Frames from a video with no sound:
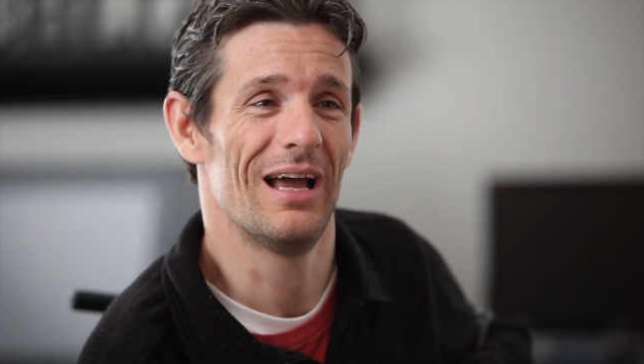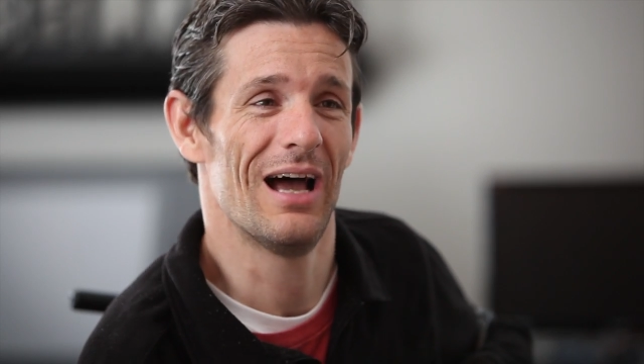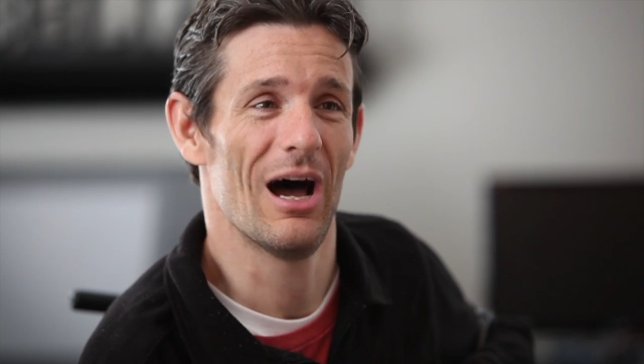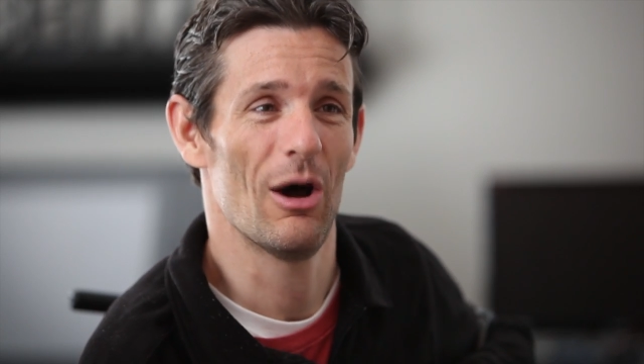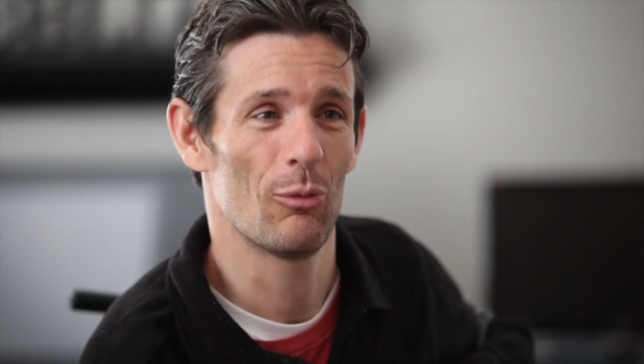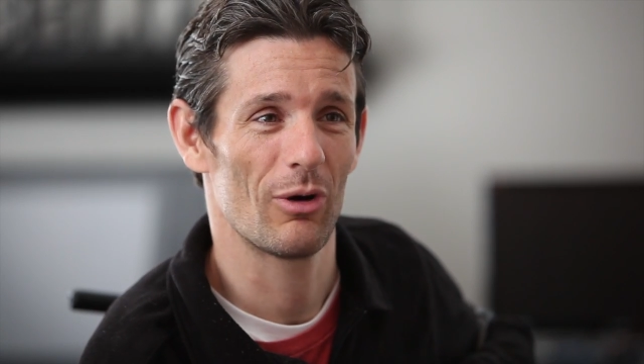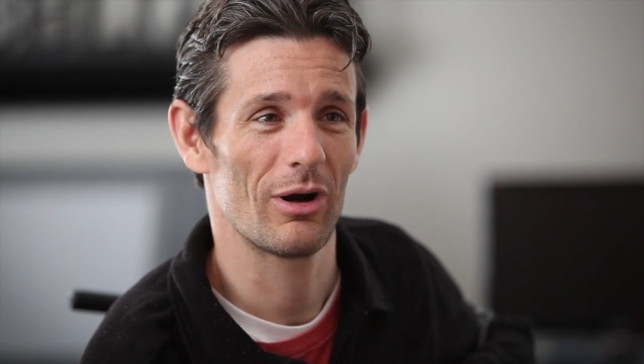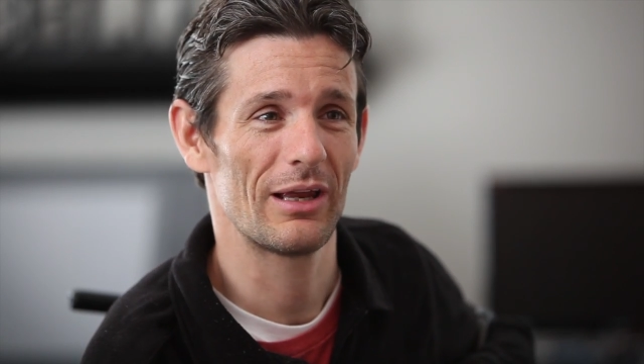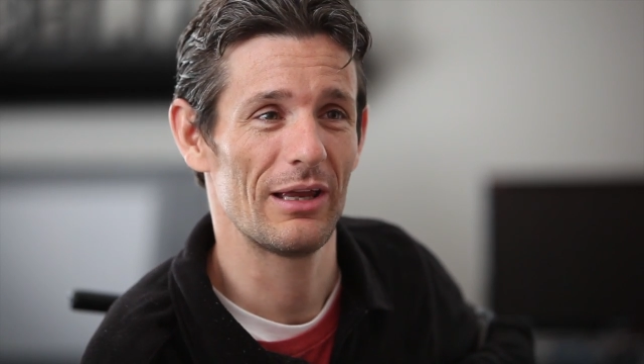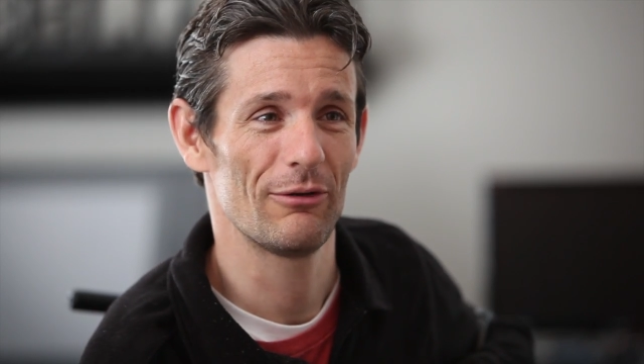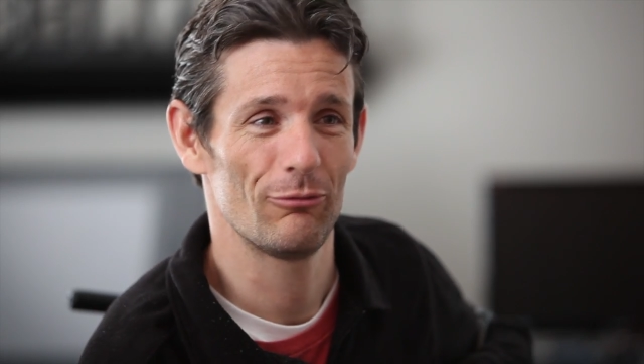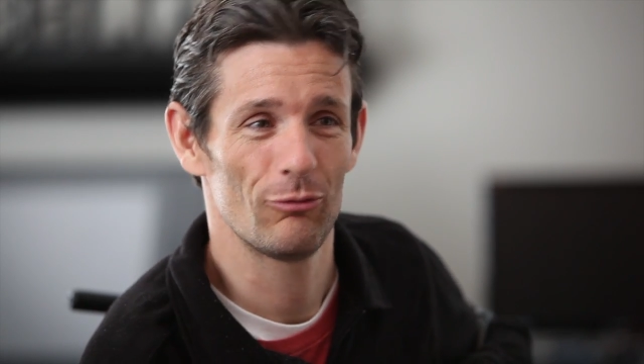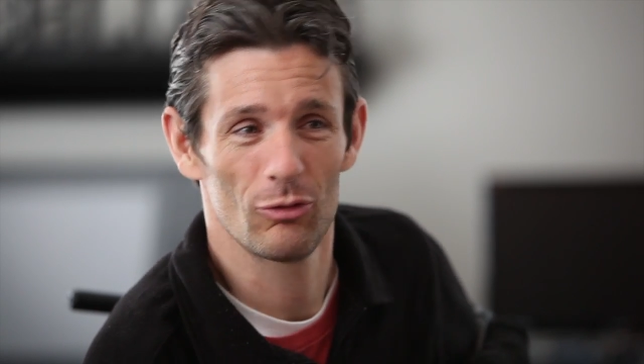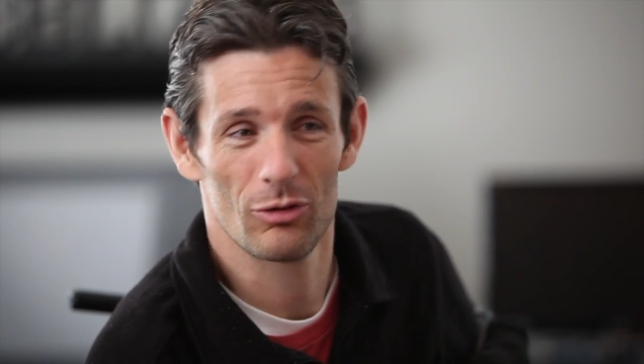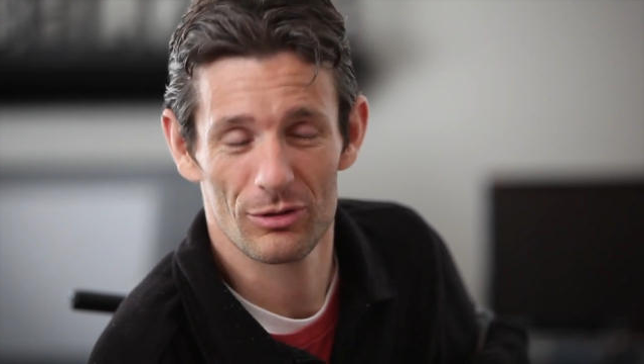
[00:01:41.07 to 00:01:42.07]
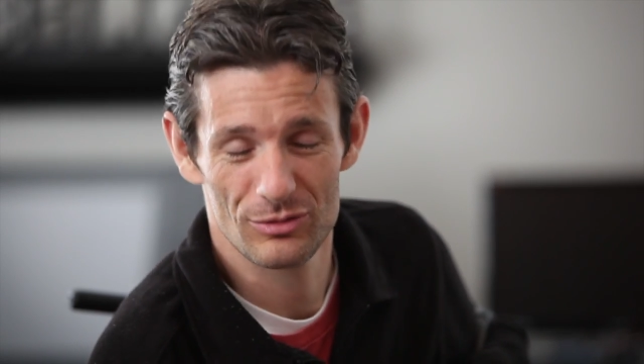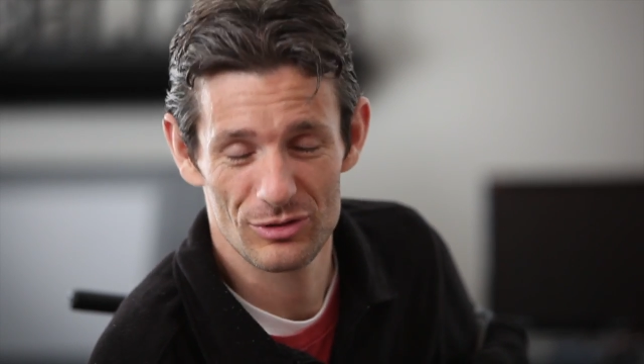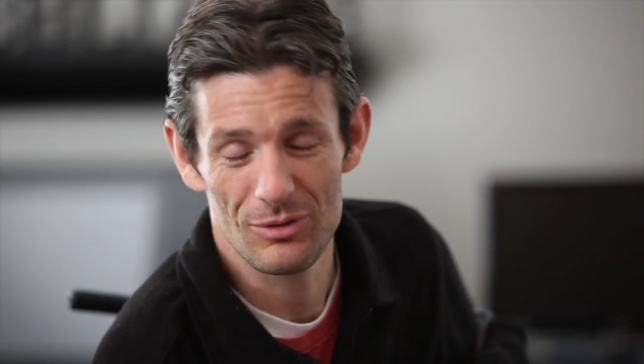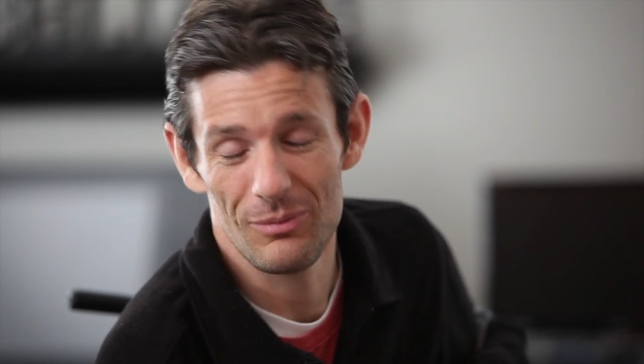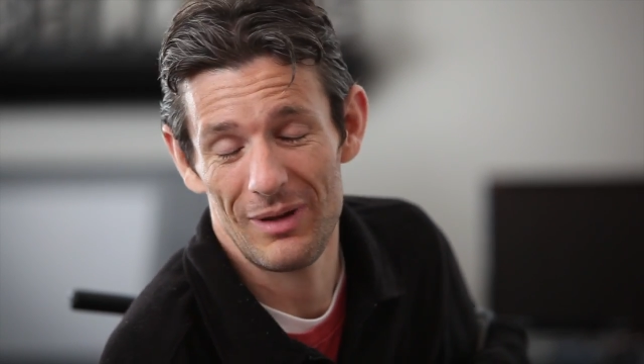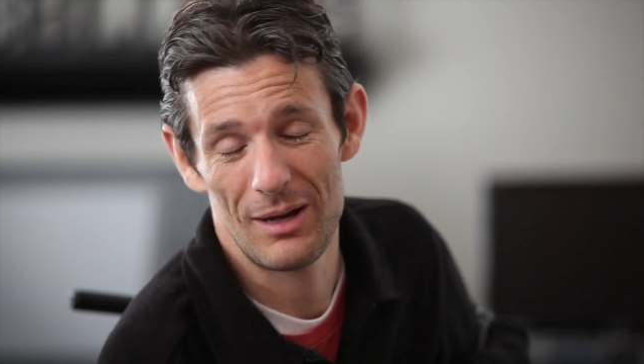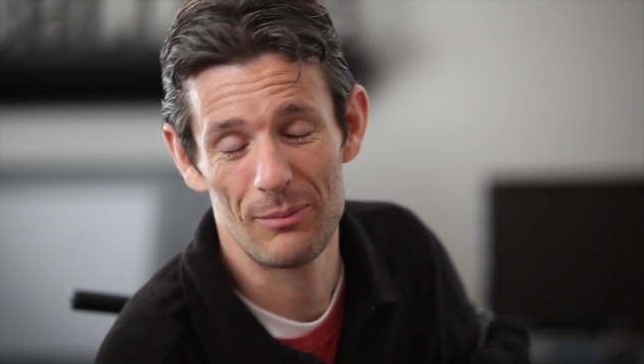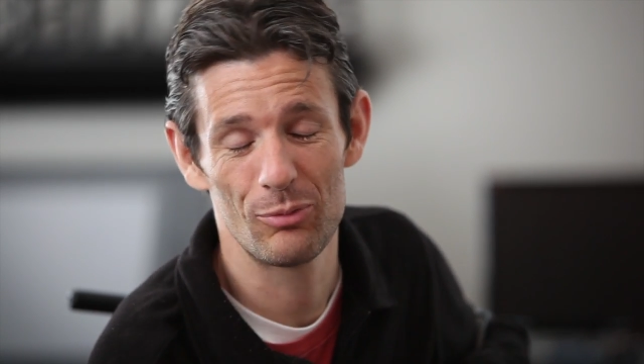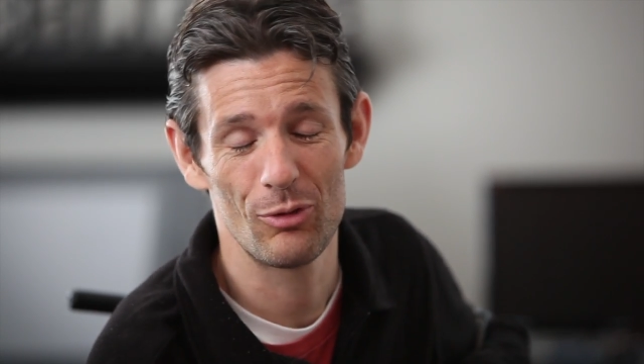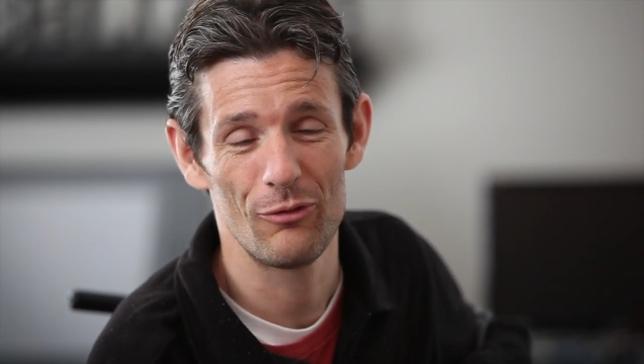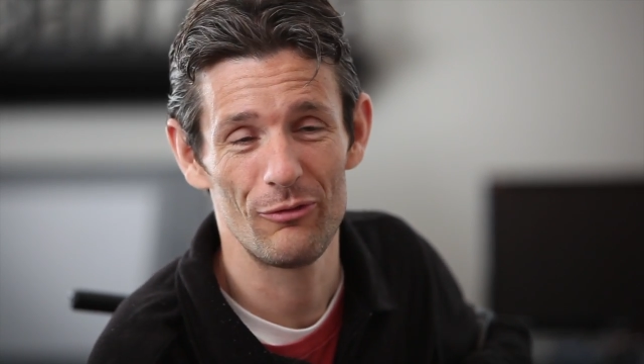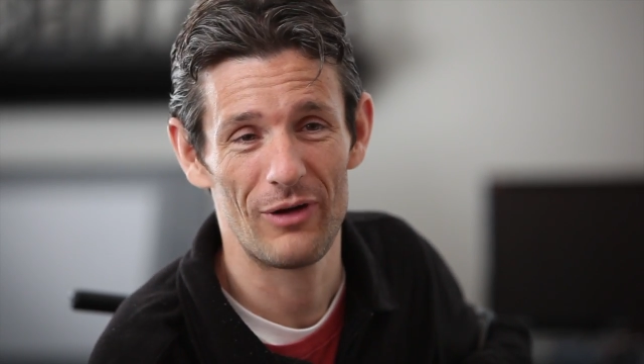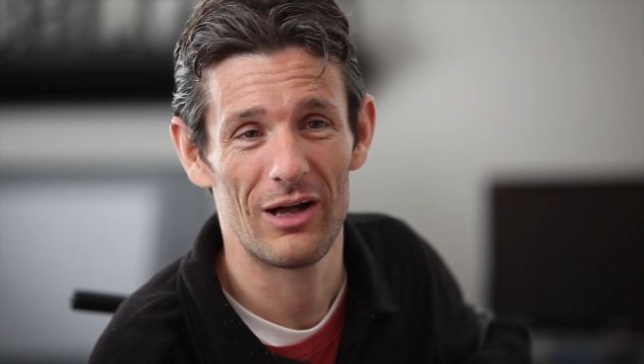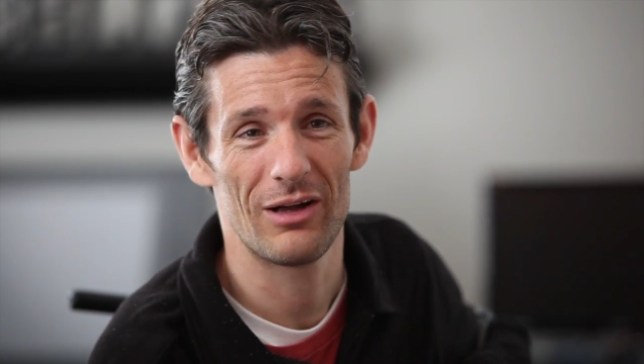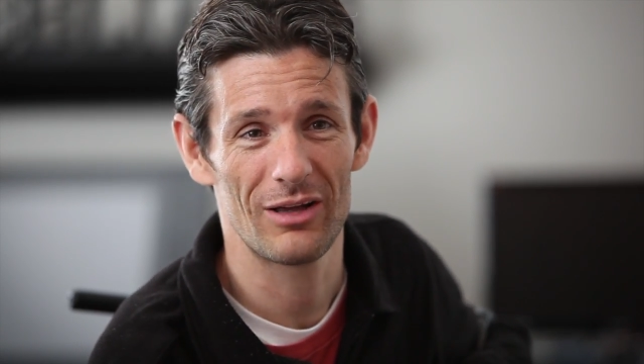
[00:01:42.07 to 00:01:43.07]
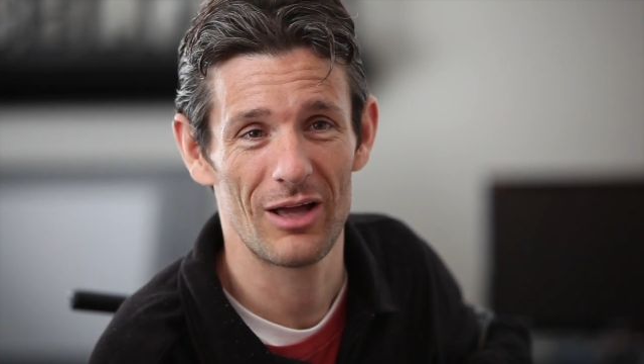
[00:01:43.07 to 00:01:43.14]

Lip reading: working for some high-profile